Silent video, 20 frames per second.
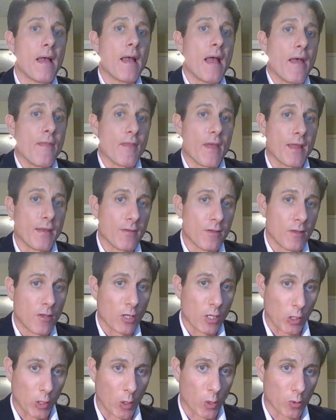and then
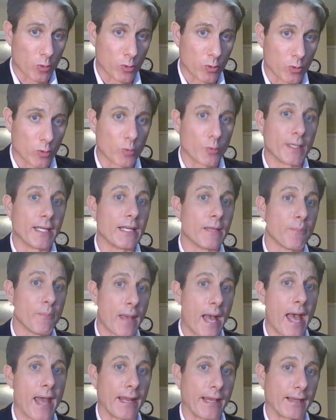local greed and
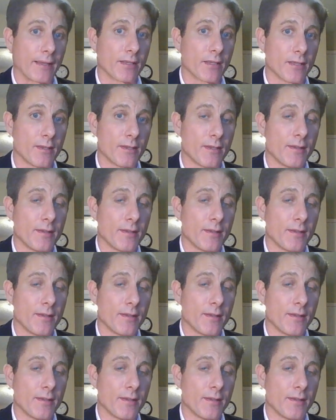panic.